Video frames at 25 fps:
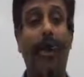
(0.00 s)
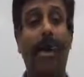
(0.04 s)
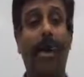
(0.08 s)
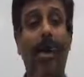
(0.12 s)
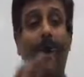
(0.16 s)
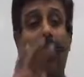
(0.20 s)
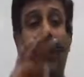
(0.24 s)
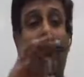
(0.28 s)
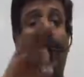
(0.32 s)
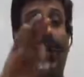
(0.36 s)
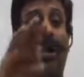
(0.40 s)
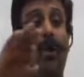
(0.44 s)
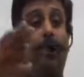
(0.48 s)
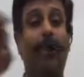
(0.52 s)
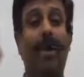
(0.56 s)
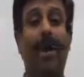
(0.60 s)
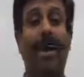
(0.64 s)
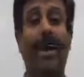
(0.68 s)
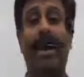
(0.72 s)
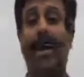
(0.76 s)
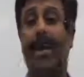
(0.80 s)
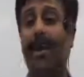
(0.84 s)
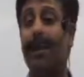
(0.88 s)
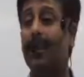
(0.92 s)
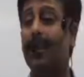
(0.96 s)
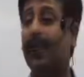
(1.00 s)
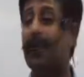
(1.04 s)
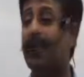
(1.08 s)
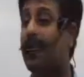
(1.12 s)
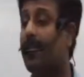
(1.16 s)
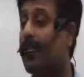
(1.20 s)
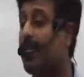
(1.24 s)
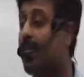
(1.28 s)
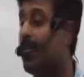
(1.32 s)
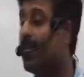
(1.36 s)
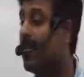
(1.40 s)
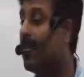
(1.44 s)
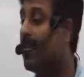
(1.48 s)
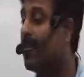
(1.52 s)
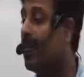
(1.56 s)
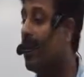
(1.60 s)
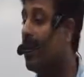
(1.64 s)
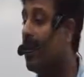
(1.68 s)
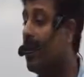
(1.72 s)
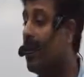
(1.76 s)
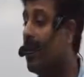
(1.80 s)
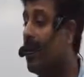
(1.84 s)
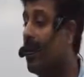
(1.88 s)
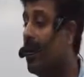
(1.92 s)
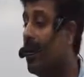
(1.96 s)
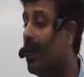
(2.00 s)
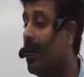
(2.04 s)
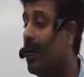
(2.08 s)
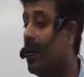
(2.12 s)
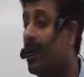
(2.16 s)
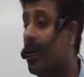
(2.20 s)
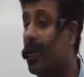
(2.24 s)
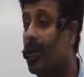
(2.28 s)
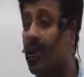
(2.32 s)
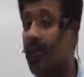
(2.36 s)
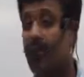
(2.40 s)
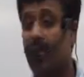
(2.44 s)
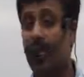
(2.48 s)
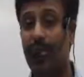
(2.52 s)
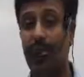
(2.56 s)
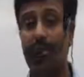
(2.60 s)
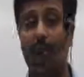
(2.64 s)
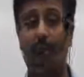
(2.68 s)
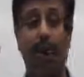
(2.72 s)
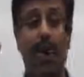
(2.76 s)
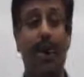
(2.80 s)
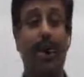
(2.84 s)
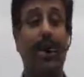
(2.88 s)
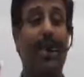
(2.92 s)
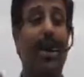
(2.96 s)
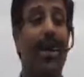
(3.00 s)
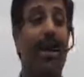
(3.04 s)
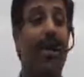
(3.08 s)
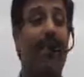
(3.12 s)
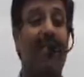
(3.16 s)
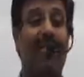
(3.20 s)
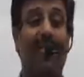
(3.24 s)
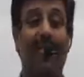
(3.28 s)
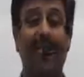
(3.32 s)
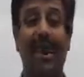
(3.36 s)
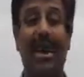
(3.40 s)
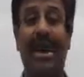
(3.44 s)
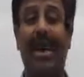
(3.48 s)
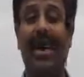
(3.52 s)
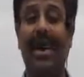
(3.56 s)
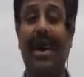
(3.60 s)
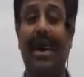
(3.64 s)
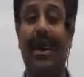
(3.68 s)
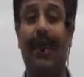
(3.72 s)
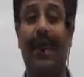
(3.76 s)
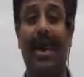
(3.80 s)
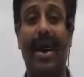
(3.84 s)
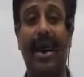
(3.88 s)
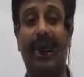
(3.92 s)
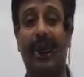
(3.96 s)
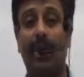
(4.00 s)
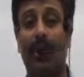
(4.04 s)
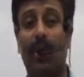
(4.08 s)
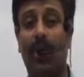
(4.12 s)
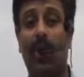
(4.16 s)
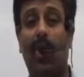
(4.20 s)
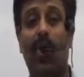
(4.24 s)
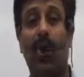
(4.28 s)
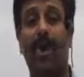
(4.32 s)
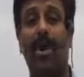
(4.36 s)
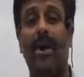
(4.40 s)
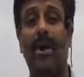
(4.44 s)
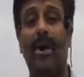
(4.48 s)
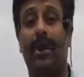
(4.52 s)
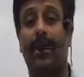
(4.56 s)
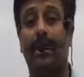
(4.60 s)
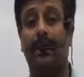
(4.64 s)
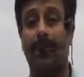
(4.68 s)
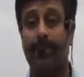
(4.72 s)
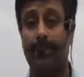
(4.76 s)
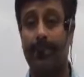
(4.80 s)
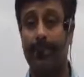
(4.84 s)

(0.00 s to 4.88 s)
many of your parents store the wheat and rice for the whole year?